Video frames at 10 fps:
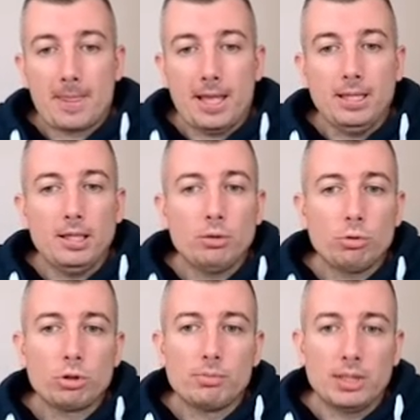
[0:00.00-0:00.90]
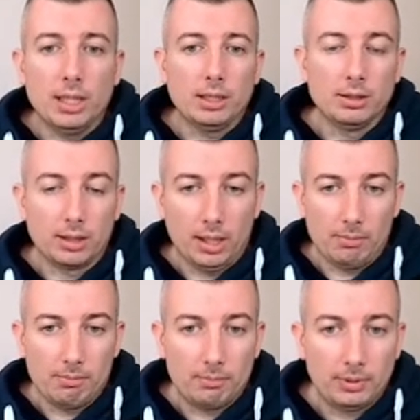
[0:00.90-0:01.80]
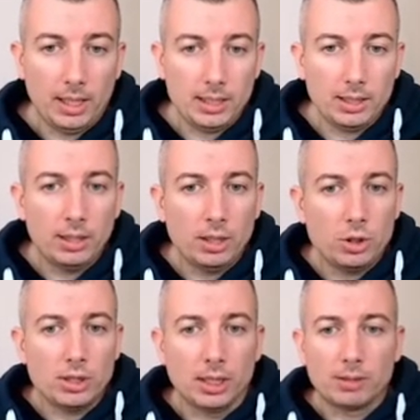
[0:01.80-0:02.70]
And then crucial mistake in the game, knight g6.